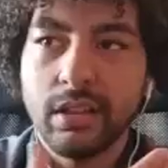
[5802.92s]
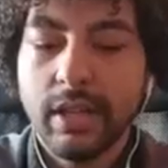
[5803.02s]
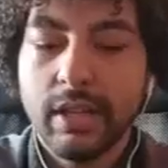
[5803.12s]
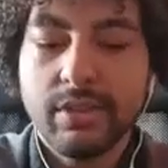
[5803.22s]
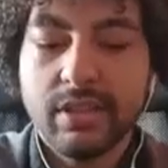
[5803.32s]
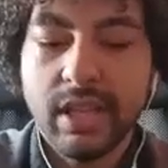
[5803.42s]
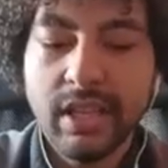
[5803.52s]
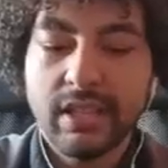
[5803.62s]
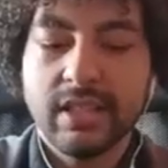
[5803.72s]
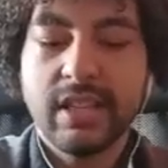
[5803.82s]
I'm saying
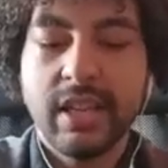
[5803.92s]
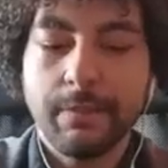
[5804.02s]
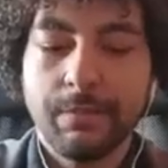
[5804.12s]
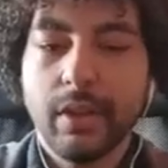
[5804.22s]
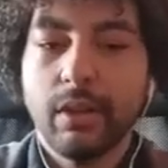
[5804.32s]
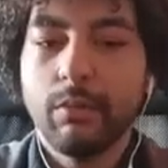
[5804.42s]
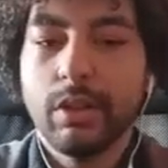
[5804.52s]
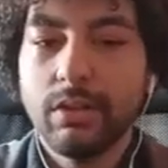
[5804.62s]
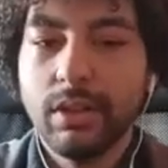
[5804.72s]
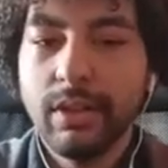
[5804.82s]
is that when
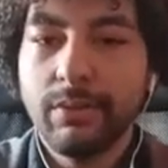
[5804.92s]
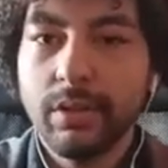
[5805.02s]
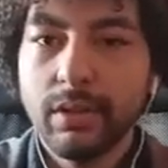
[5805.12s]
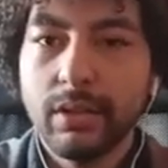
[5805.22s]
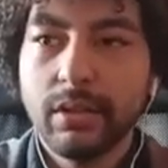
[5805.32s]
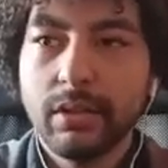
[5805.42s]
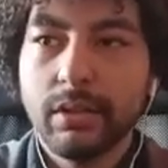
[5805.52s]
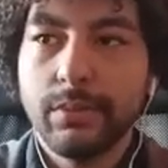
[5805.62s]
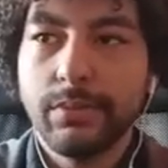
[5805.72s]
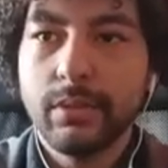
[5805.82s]
your level
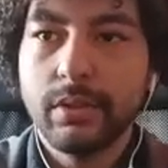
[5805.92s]
of,